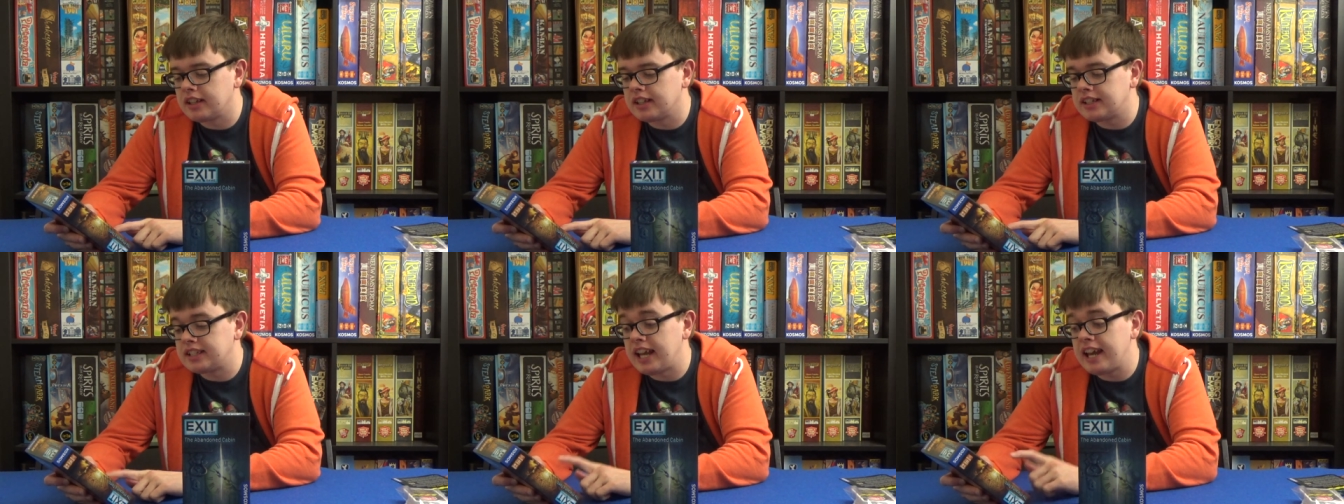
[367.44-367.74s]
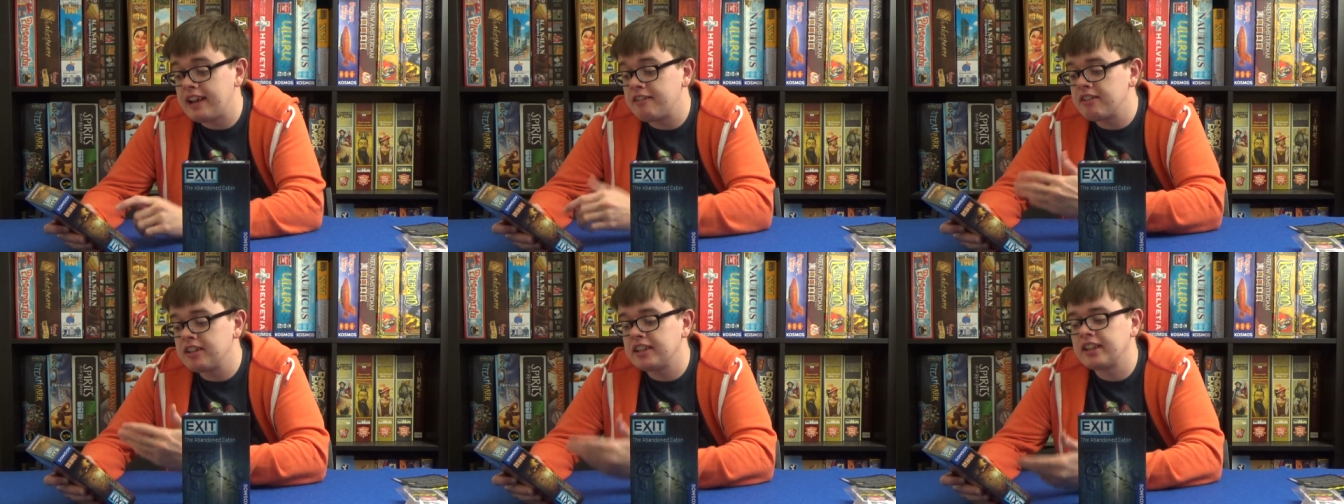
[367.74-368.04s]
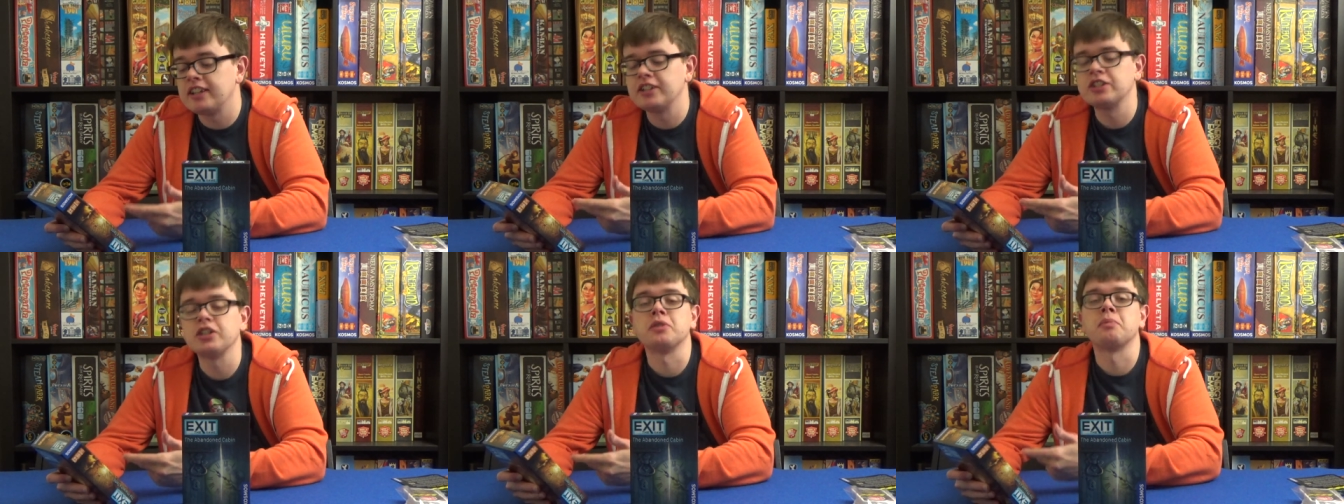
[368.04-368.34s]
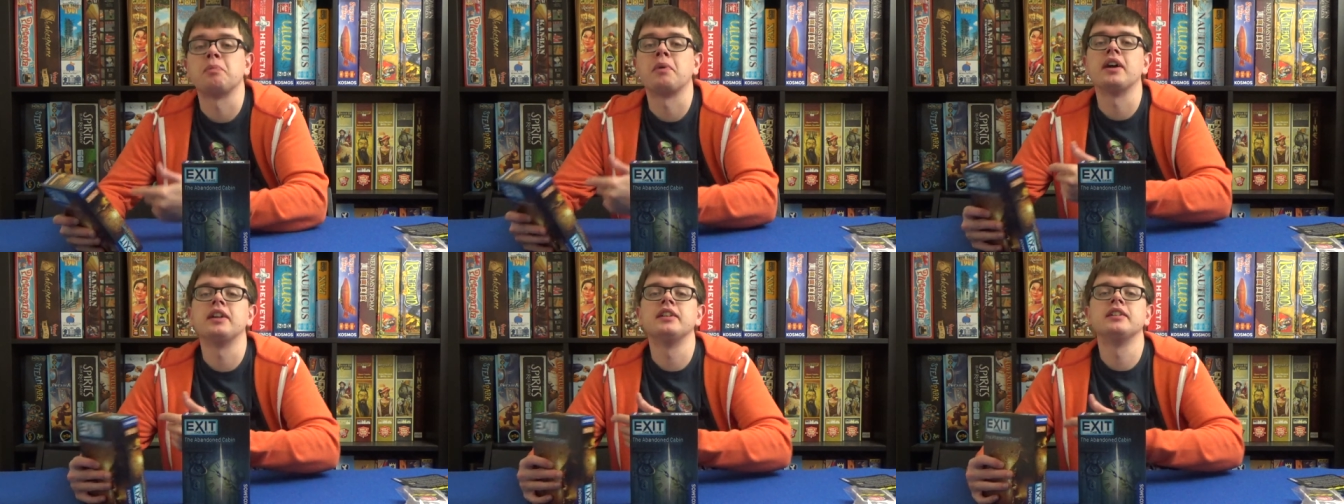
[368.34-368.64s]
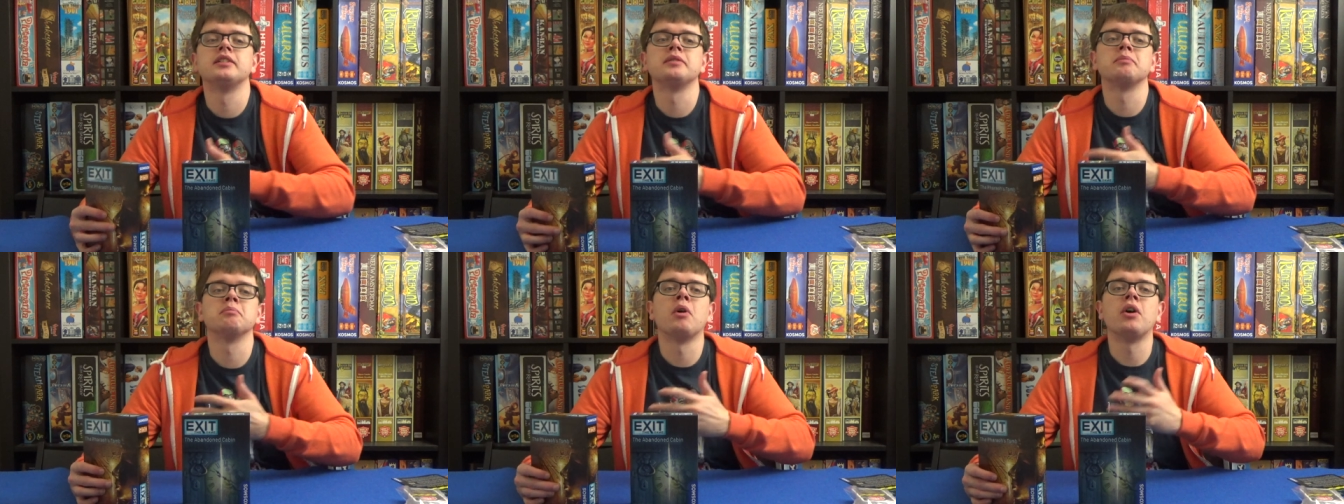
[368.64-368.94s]
tearing things up
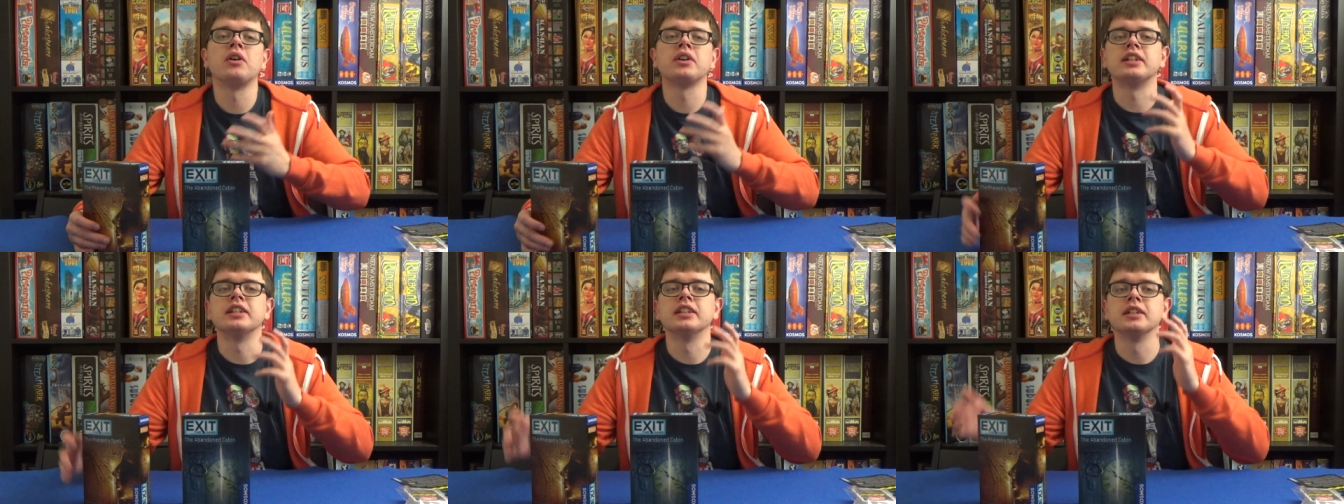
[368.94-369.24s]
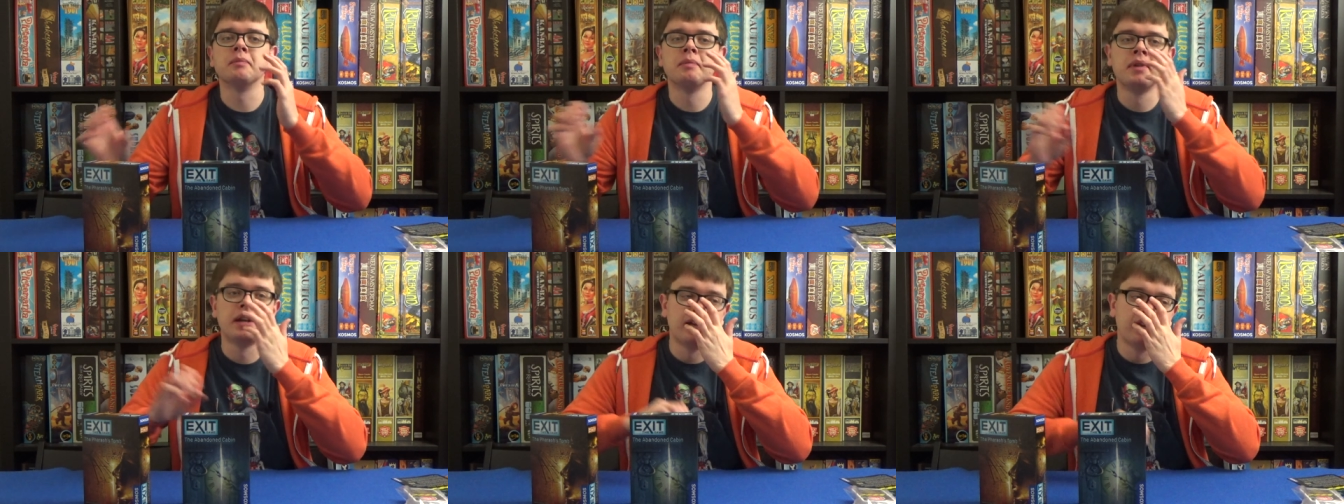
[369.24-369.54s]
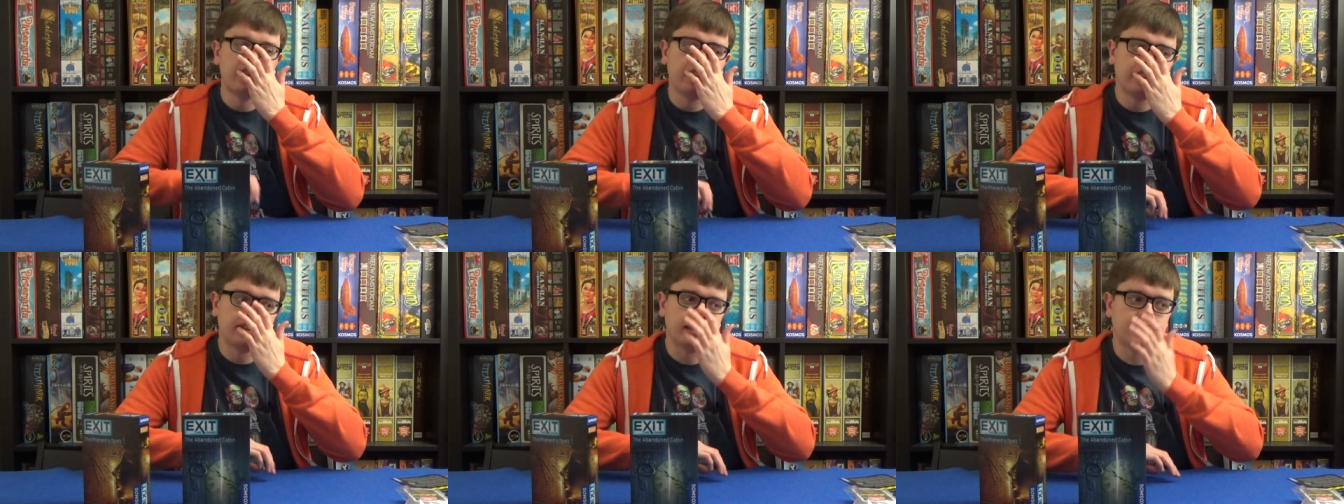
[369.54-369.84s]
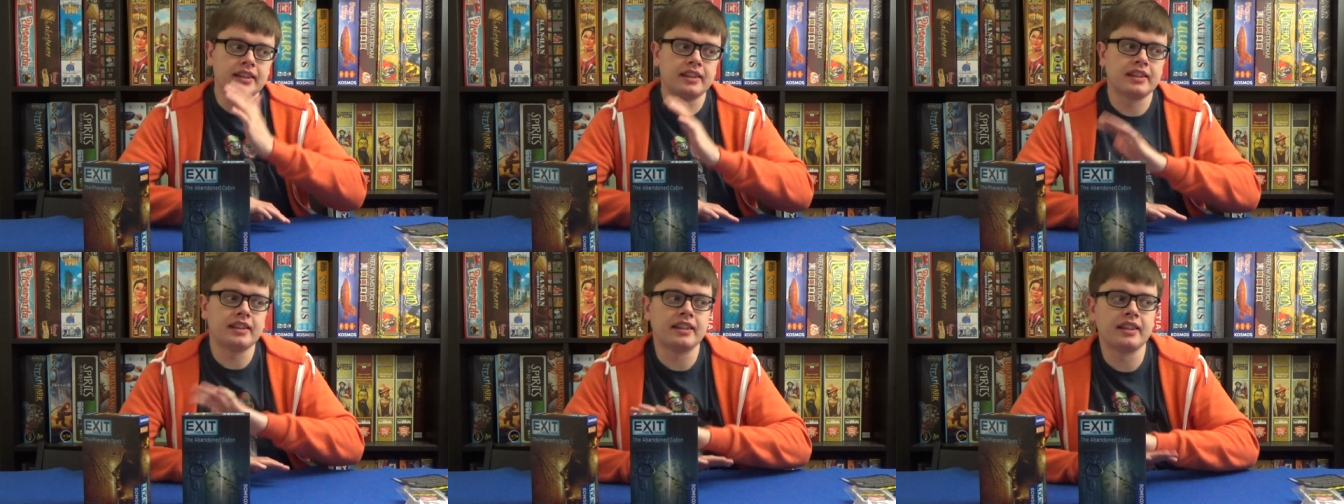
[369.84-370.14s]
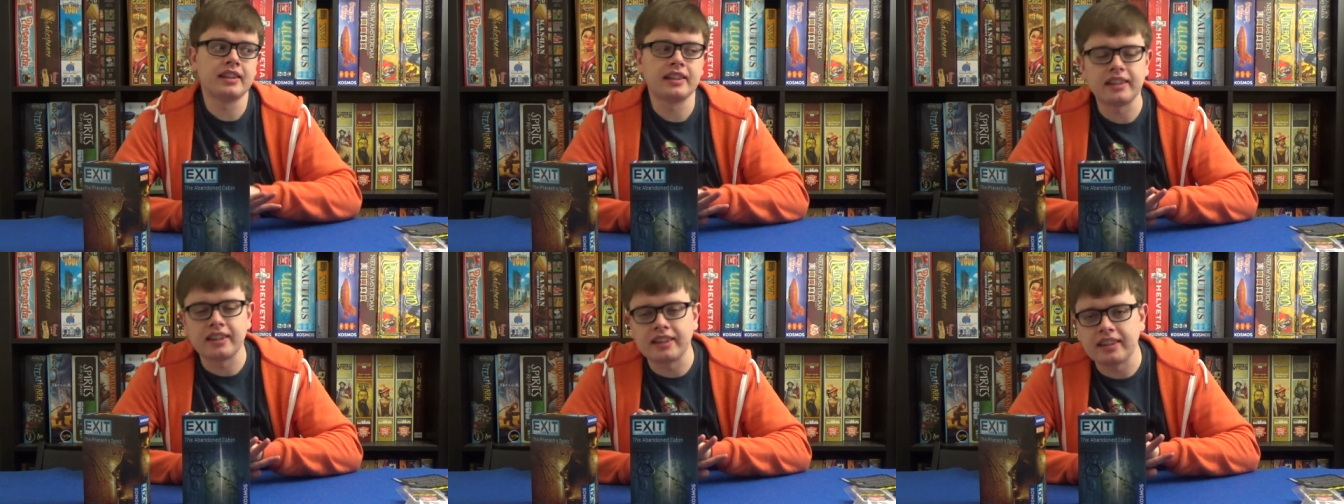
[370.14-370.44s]
and marking them,
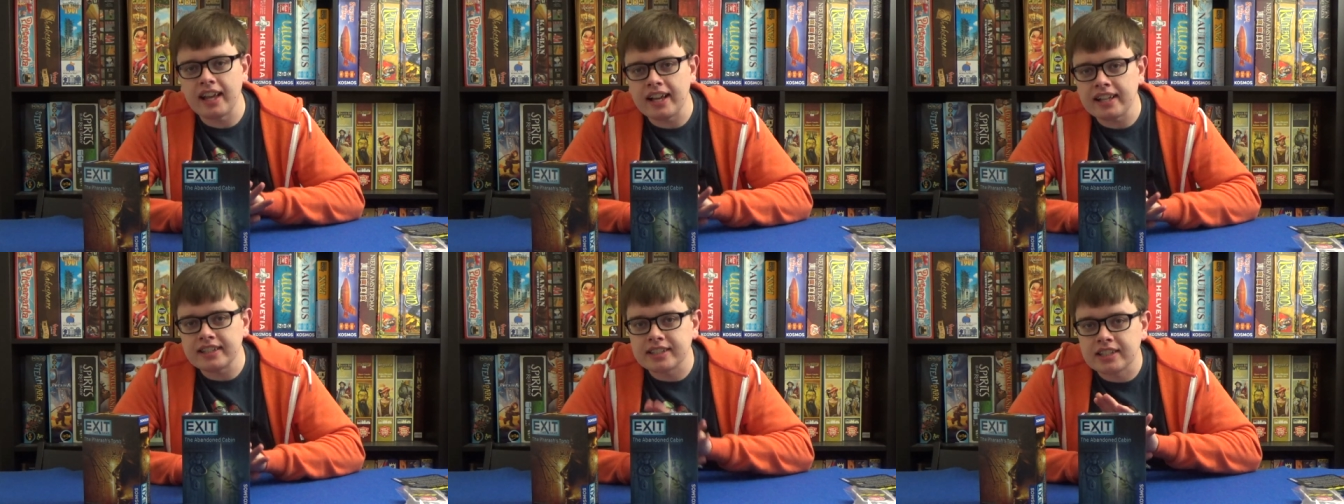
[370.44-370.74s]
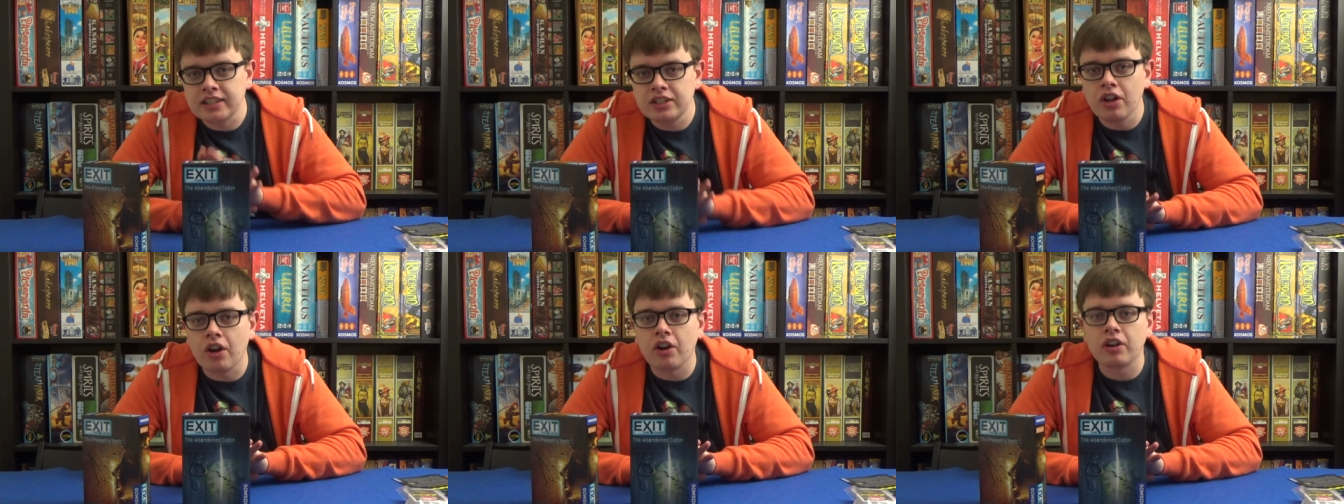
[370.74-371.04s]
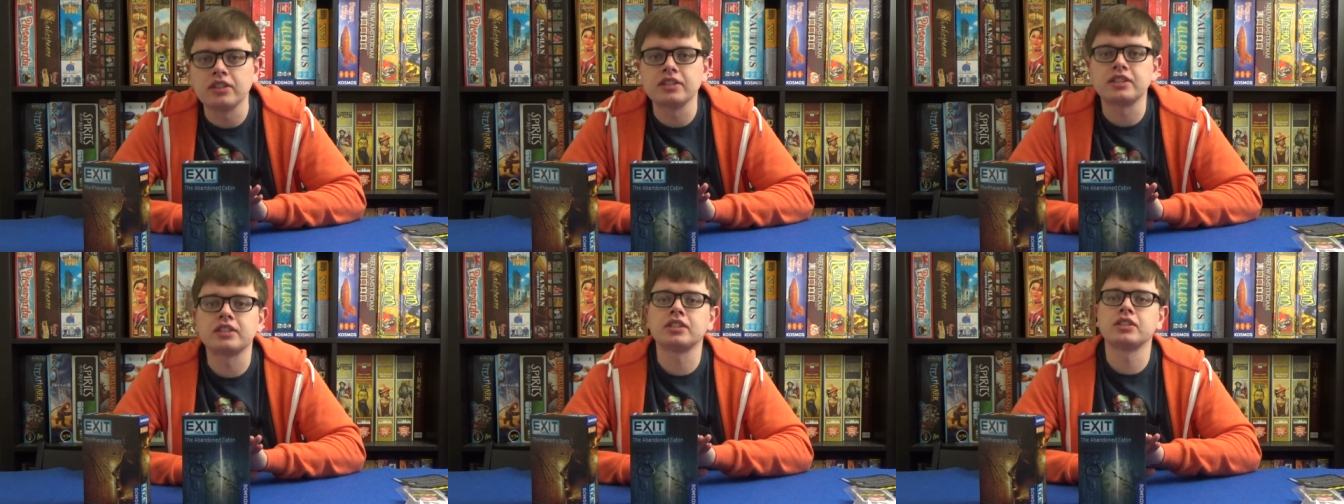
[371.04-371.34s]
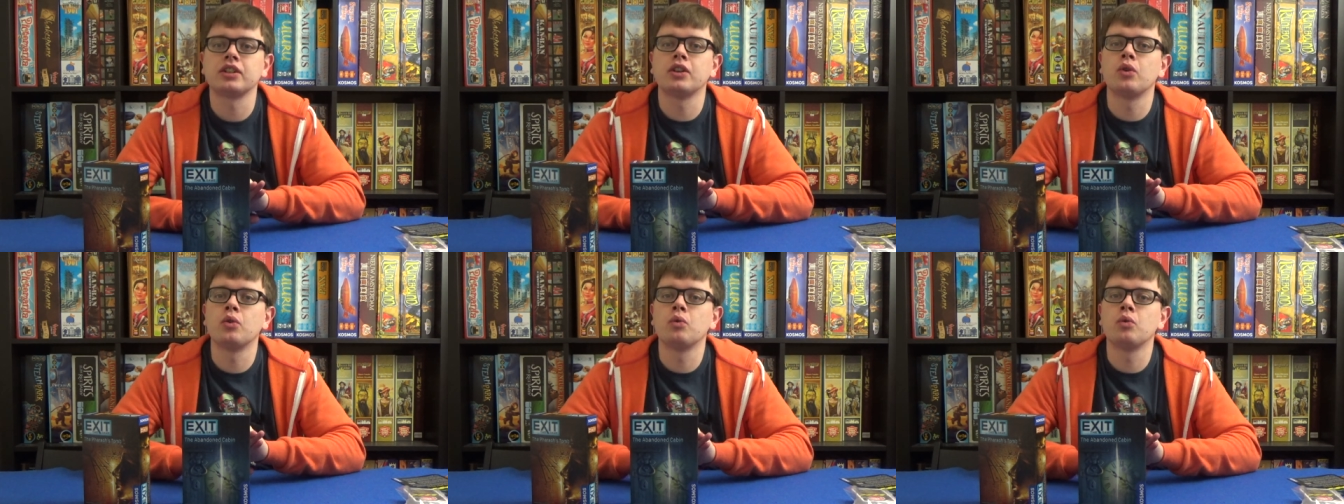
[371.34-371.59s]
that's not,